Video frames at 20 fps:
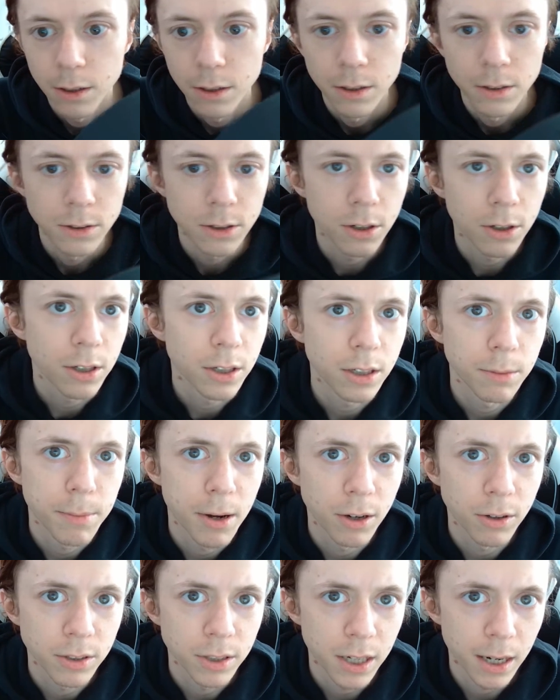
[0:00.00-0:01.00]
Talking
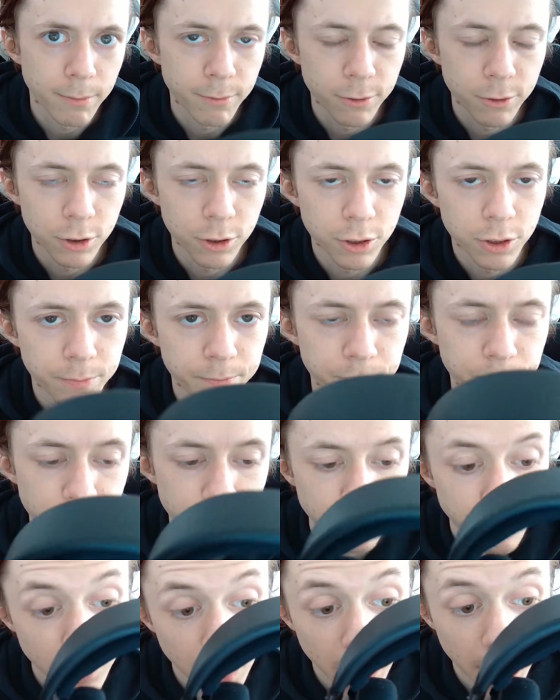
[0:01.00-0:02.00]
about comfort,
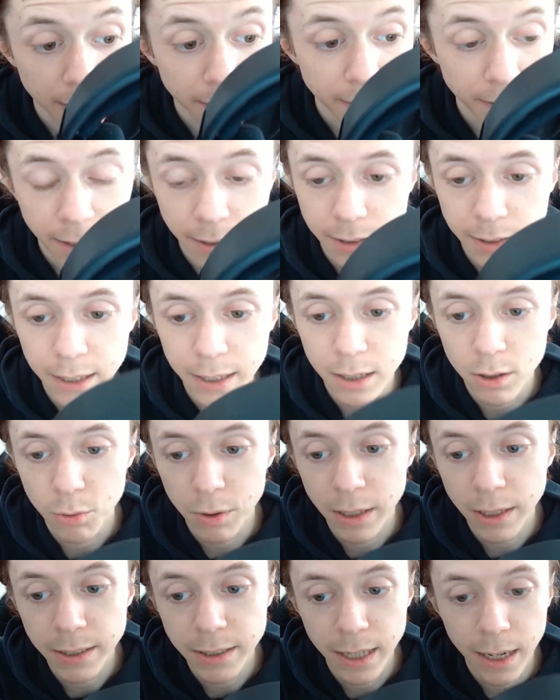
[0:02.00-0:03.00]
I think they are
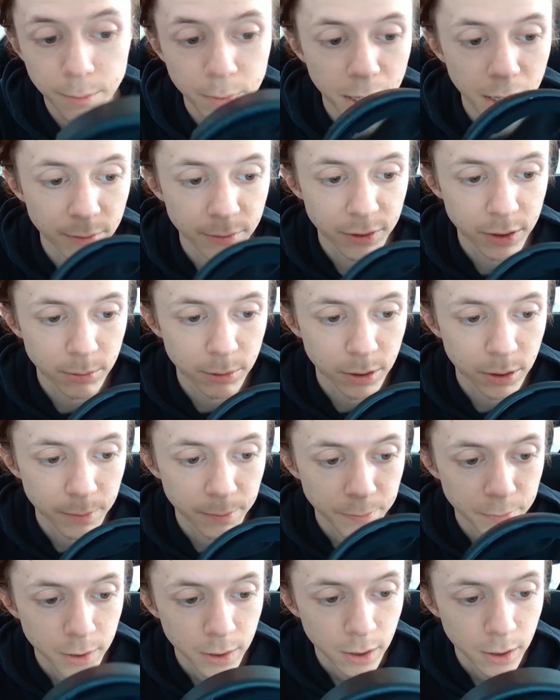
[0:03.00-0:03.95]
really damn comfortable.